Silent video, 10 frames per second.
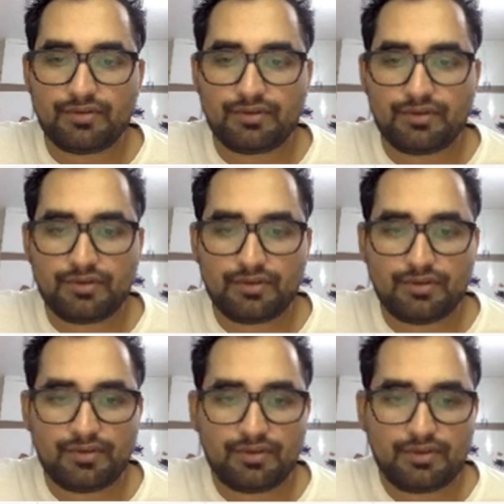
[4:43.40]

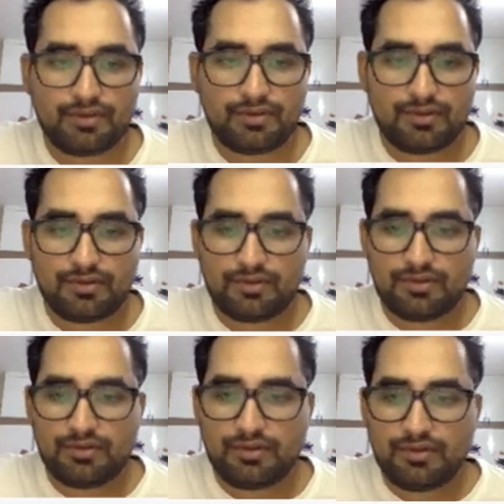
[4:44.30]

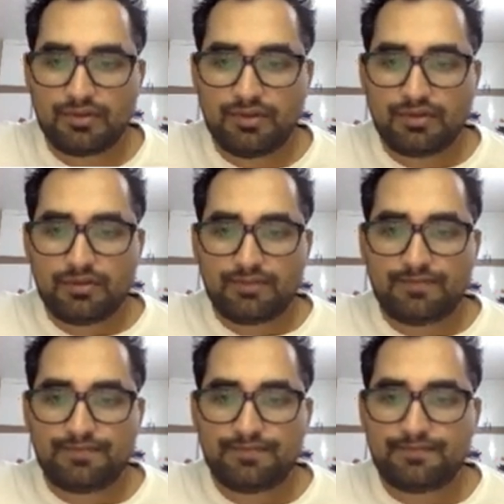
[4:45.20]

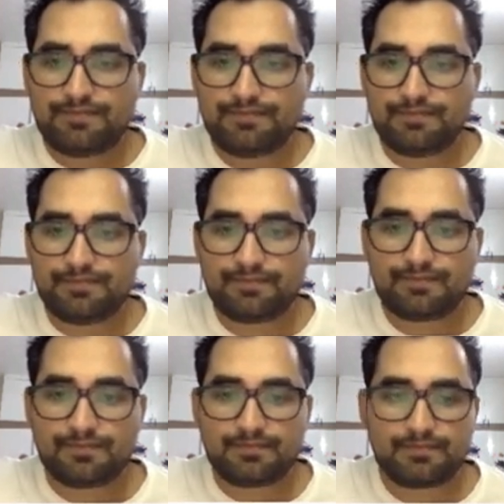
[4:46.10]

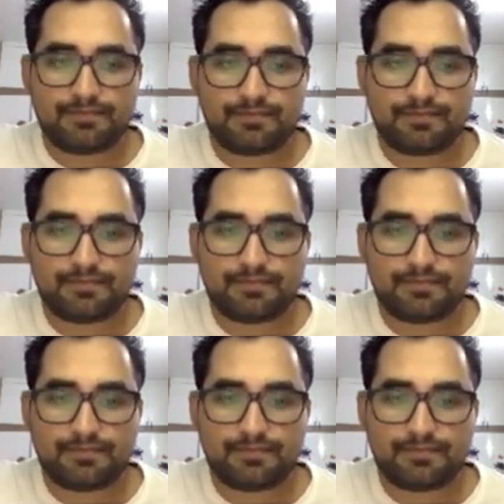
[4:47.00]
Nothing is said.